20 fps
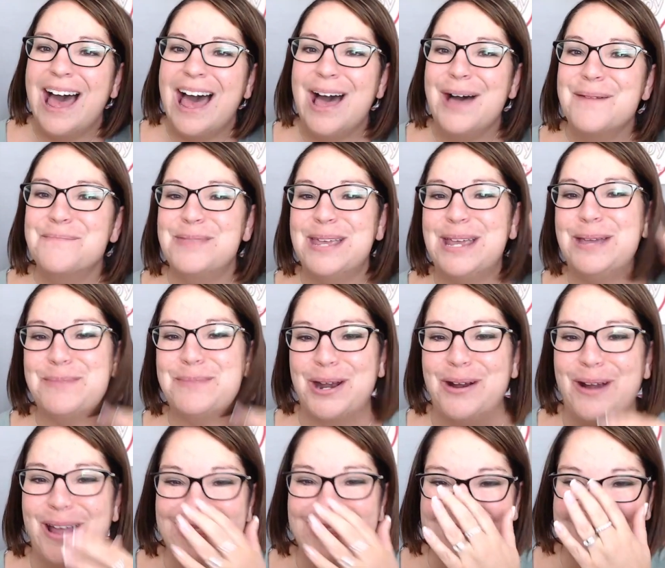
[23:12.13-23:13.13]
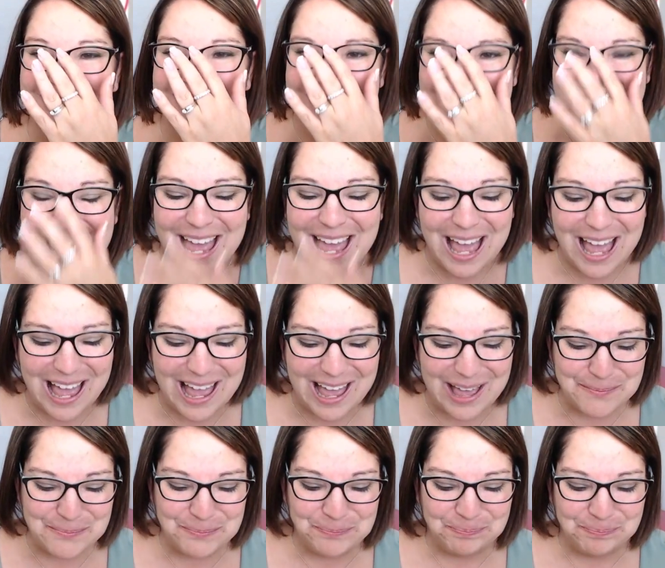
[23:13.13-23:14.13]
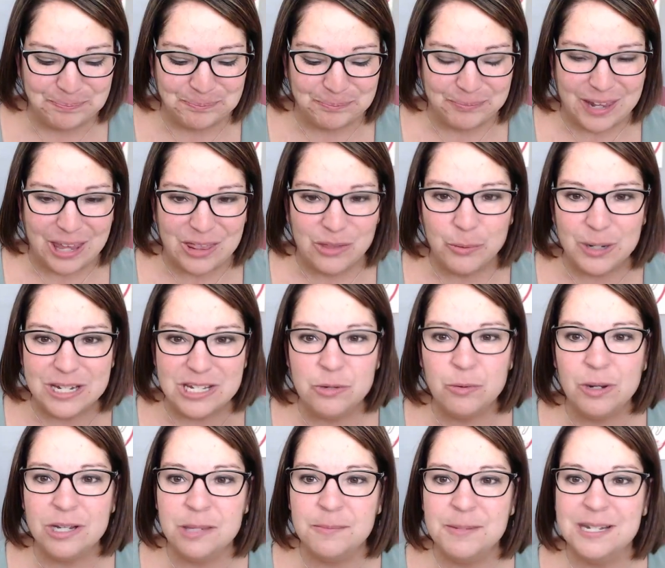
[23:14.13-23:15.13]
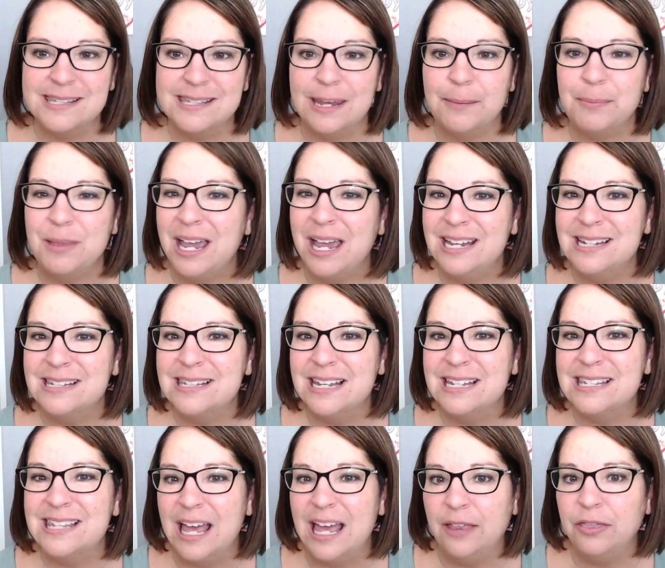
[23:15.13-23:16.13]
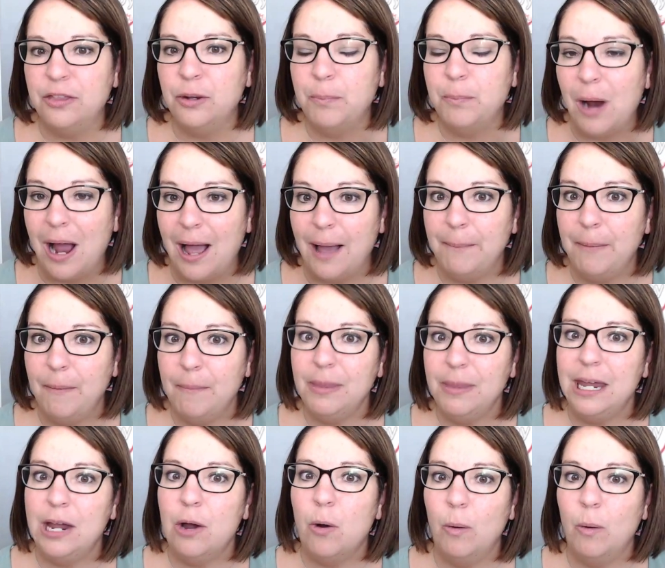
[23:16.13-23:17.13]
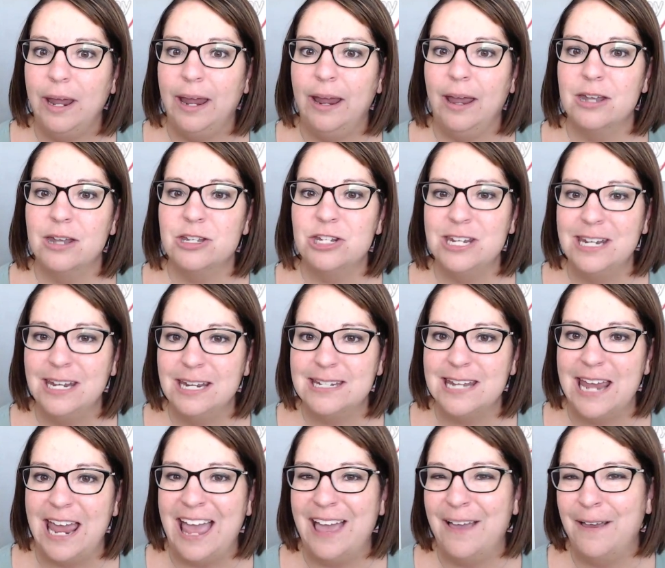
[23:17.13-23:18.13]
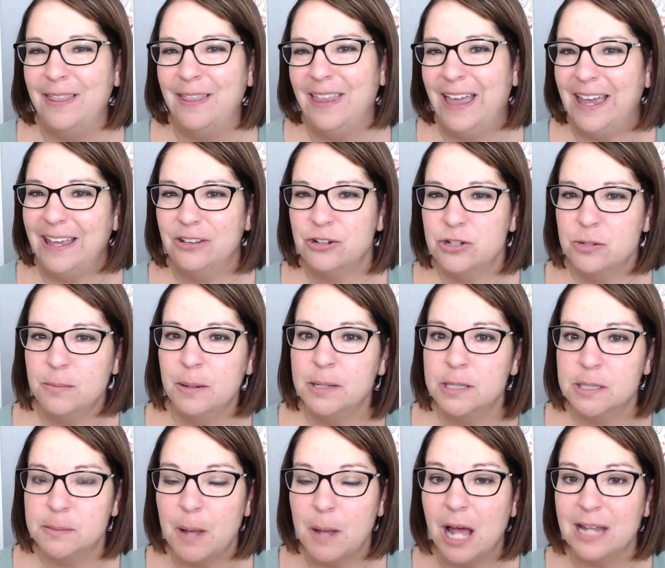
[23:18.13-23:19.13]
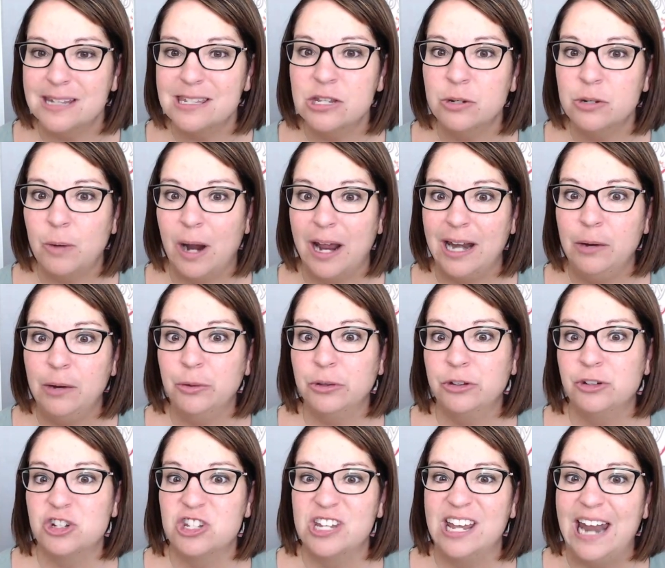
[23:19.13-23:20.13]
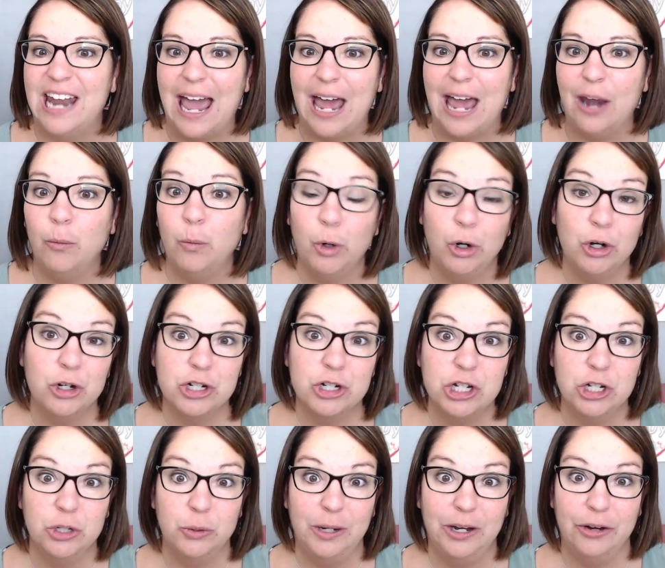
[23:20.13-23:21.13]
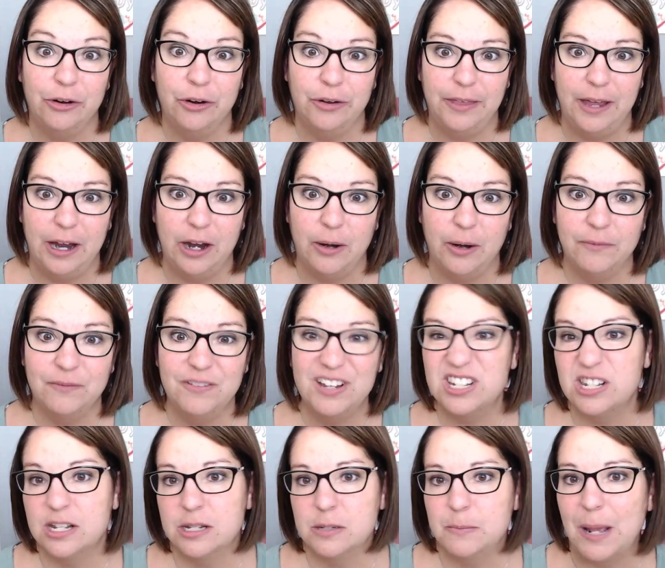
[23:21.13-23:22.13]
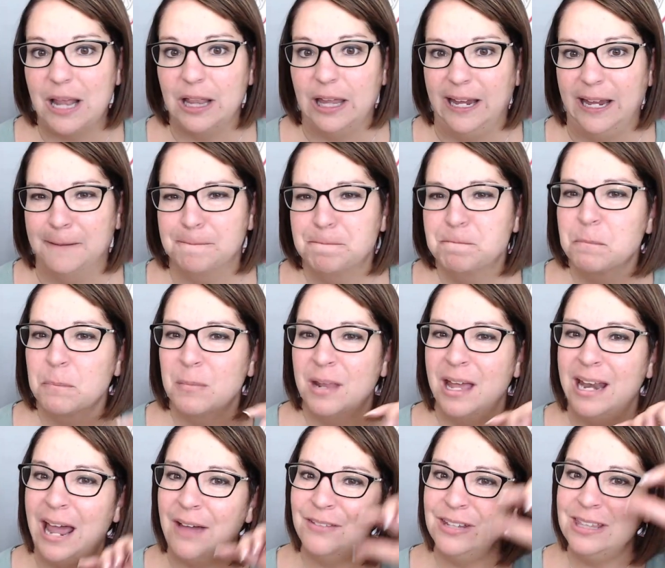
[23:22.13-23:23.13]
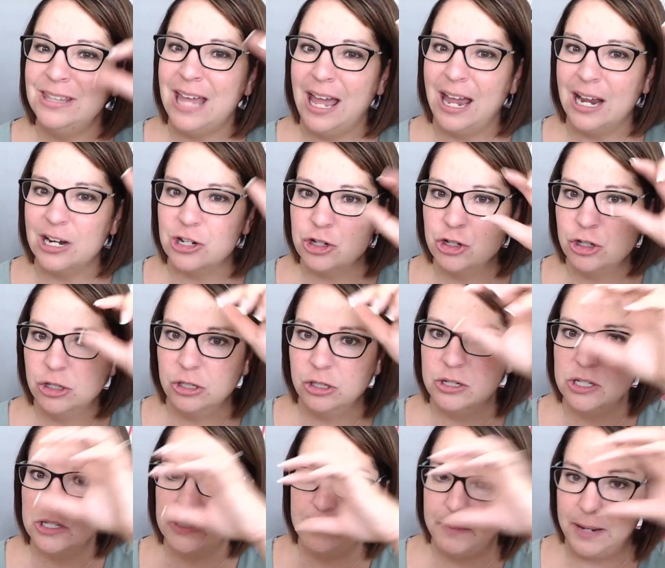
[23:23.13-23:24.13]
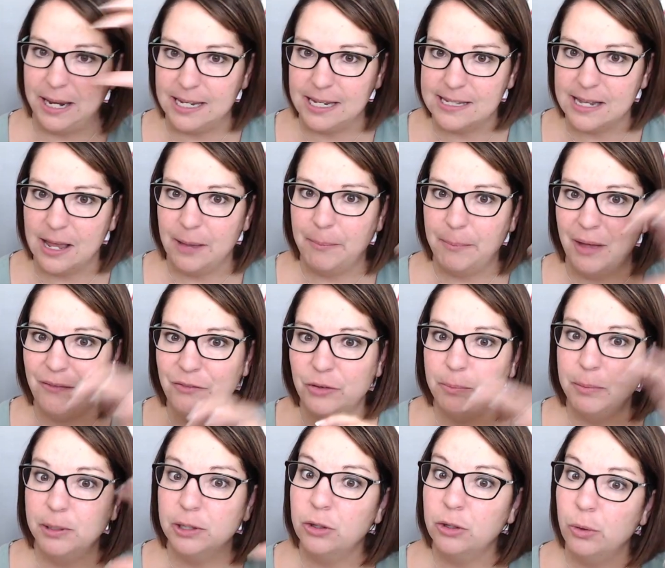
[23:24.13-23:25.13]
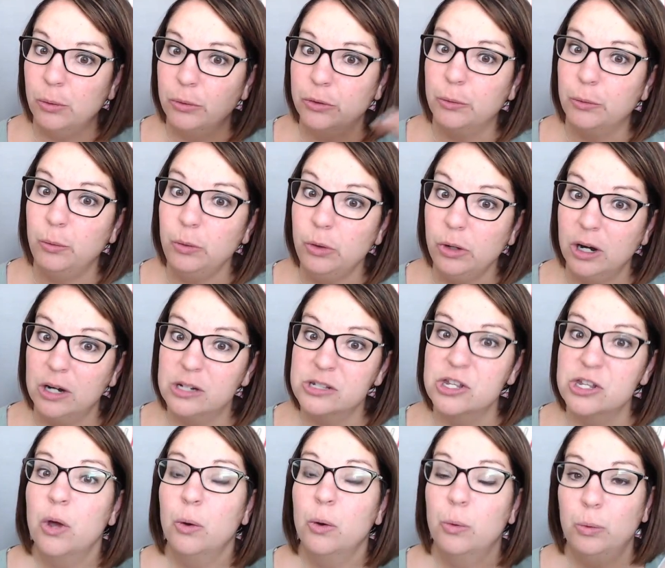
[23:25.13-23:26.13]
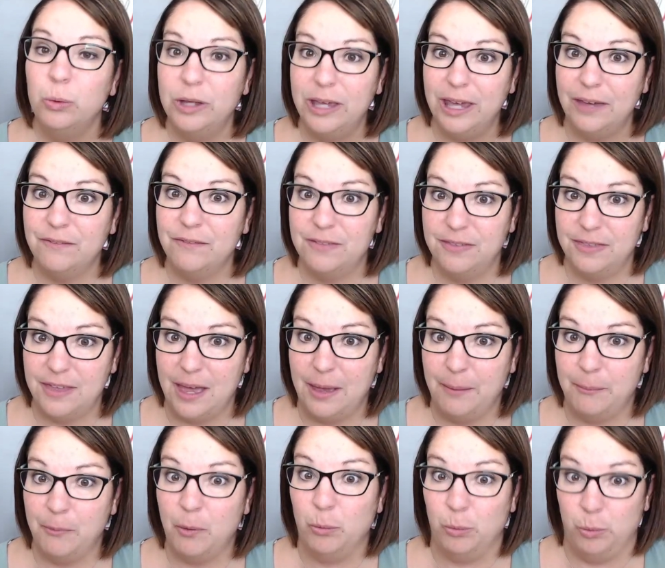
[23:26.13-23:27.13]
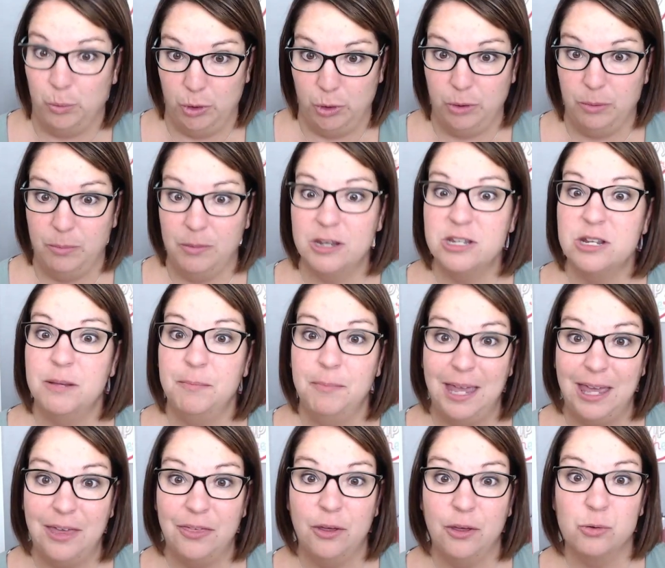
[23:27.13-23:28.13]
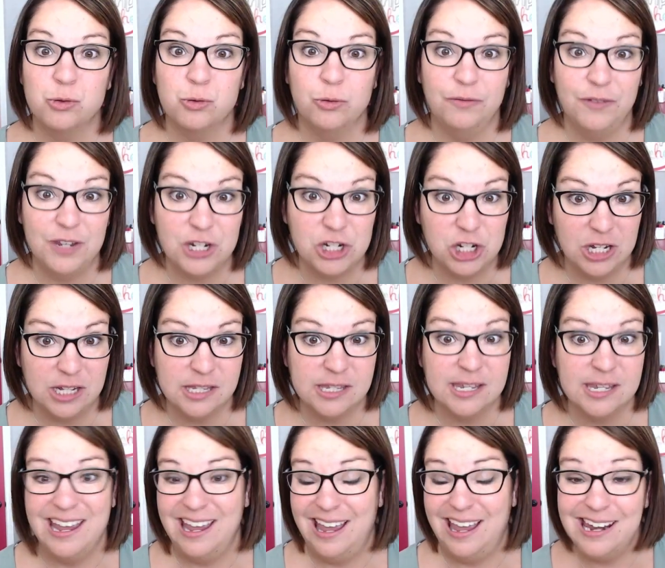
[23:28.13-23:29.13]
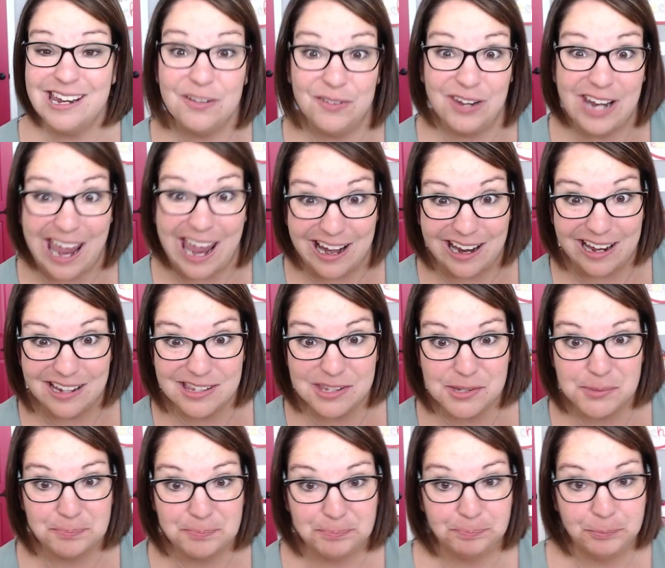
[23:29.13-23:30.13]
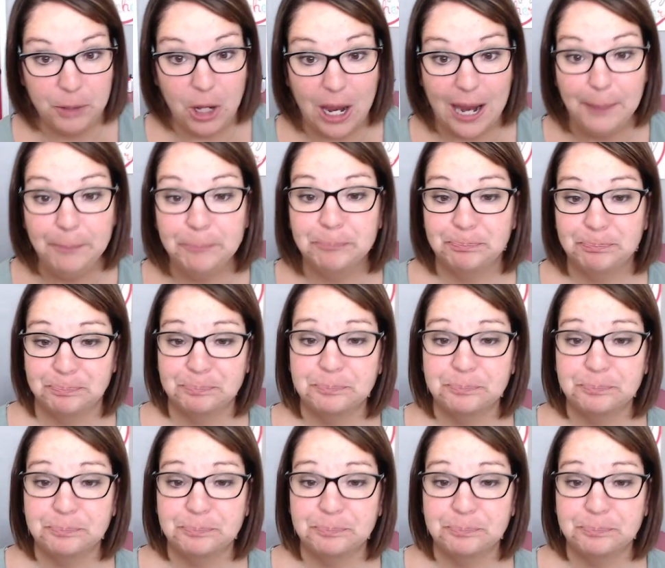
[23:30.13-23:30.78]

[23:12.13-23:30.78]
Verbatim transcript: Um, they get better at this. Um, the reason you want them to skip lines is that they're probably going to need to, like there's gonna be spots in the writing where they're just gonna add a word or two here or there, fix a spelling. And having that extra space above or below the words will give them room to make those revisions and even edits, okay?